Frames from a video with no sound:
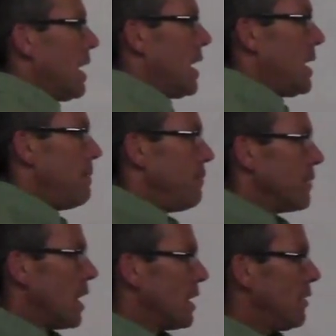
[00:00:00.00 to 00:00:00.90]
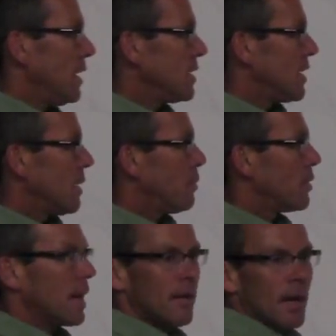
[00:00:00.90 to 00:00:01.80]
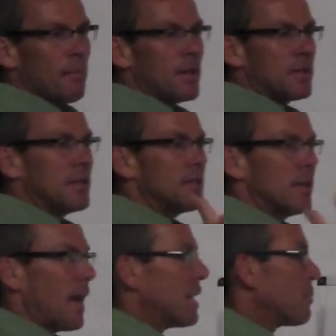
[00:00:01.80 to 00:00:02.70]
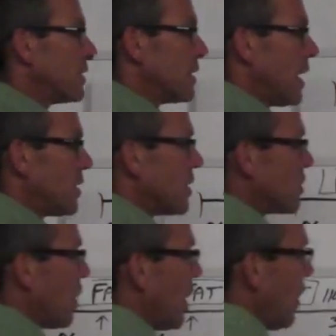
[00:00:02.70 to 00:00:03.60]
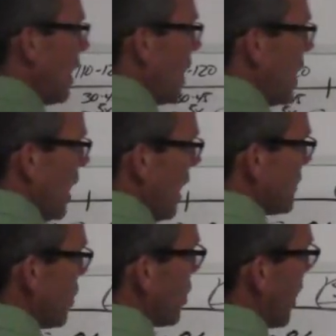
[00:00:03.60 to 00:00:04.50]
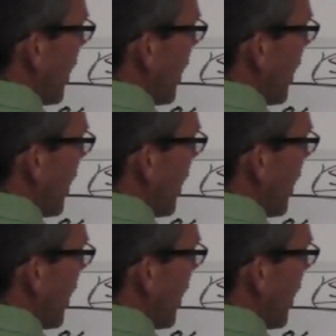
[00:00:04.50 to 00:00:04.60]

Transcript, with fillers: Um, I'll give you an example, and I, I, mentioned this in the last presentation as well. I have two